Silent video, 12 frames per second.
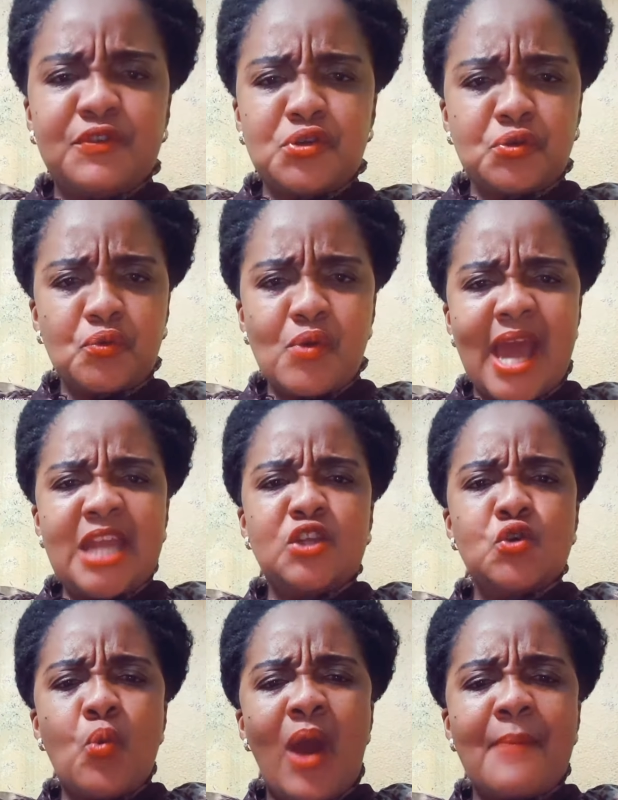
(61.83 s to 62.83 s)
you and
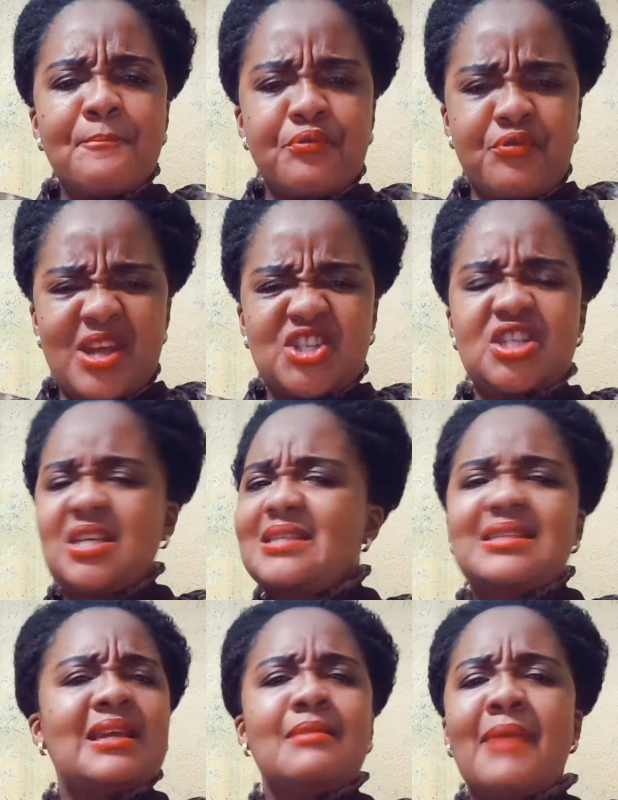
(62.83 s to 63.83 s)
you are
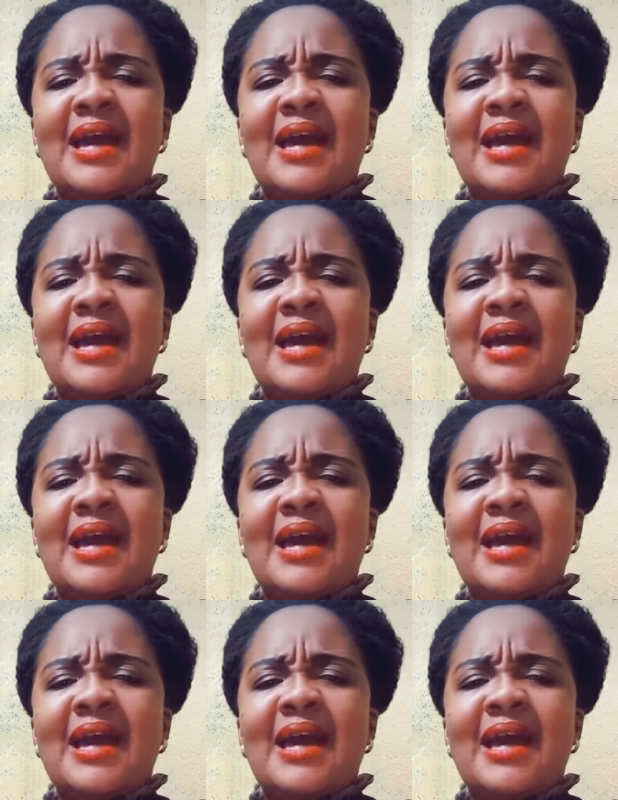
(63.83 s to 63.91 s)
precious in